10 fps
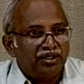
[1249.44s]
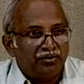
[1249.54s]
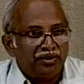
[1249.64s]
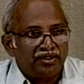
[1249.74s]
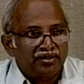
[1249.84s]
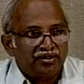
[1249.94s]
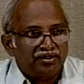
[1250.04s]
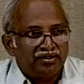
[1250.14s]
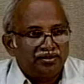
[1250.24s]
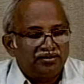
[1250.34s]
aware.
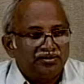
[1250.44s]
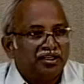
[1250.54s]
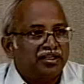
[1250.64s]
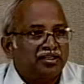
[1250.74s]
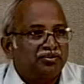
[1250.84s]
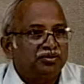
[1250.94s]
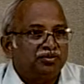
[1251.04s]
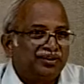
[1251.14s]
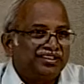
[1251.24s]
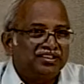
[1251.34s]
There are about
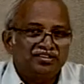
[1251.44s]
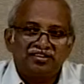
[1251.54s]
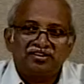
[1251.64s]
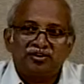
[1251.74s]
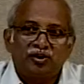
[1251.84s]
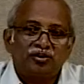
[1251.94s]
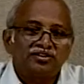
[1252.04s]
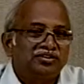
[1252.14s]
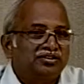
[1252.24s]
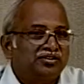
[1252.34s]
26
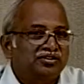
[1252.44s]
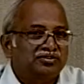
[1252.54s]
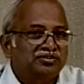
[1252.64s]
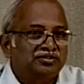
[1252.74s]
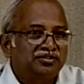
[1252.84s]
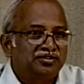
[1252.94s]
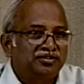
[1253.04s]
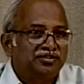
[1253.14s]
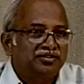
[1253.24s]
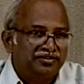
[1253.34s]
locks in this
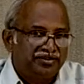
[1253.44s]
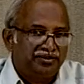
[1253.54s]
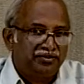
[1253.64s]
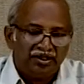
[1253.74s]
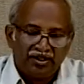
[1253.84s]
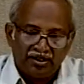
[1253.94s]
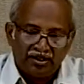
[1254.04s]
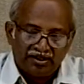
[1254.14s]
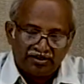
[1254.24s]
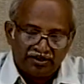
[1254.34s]
seaway.
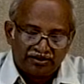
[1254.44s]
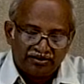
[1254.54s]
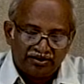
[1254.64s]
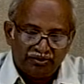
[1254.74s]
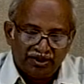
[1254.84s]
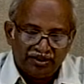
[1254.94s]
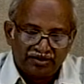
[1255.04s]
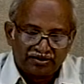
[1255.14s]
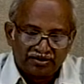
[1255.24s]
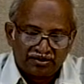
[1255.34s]
This seaway
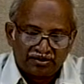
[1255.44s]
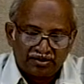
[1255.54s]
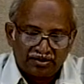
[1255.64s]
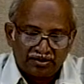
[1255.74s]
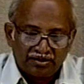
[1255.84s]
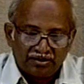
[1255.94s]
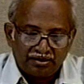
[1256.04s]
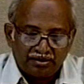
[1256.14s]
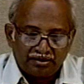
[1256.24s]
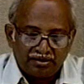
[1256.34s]
is
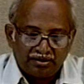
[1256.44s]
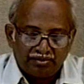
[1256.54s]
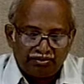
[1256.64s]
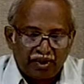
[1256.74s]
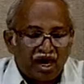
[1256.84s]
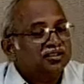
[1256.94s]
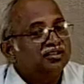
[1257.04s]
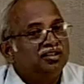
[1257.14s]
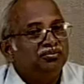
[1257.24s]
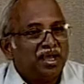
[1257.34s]

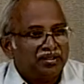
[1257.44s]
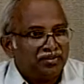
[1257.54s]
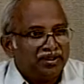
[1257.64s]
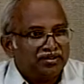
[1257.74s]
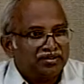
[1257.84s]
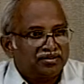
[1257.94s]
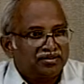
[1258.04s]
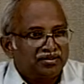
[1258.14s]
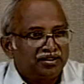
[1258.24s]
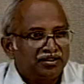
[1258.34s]
partly man-made.
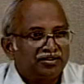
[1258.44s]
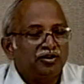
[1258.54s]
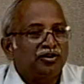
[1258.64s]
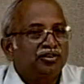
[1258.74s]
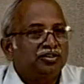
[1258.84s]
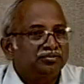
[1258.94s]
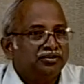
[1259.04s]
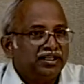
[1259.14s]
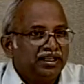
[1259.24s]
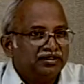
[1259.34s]
The rejoining of the
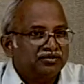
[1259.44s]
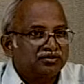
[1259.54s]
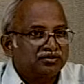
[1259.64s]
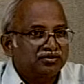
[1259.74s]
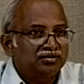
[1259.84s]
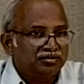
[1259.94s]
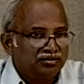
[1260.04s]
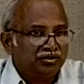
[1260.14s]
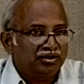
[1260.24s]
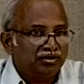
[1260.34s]
lakes
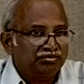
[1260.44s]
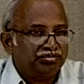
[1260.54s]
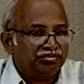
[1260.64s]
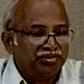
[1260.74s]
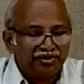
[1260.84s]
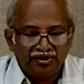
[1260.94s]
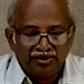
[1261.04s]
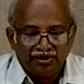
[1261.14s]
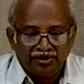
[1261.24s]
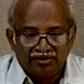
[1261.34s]
going up
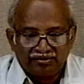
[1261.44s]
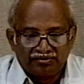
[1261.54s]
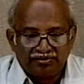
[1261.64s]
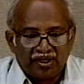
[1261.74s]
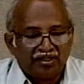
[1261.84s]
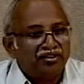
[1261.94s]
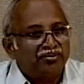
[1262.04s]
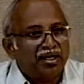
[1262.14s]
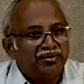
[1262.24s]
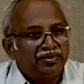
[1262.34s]
is partly
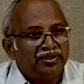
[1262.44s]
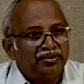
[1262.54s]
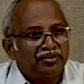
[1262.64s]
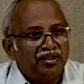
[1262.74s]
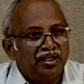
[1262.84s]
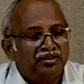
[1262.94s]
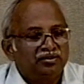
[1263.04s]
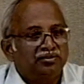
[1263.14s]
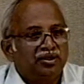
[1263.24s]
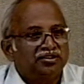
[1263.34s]
man-made, and the
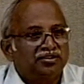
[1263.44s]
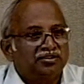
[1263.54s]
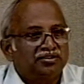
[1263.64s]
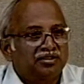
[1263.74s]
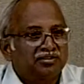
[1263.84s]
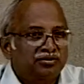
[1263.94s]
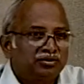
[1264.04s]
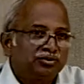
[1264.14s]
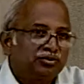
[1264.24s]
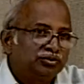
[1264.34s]
water is
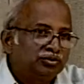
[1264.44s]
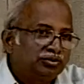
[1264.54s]
controlled through